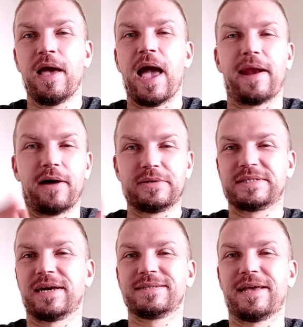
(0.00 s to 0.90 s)
And I'll
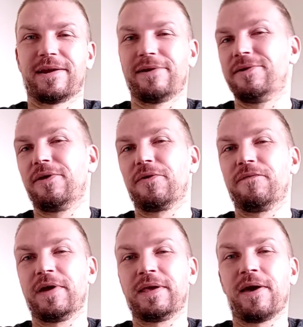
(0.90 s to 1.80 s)
discuss that on another
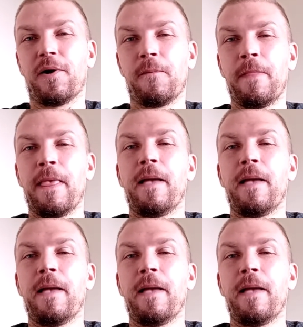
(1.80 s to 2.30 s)
video.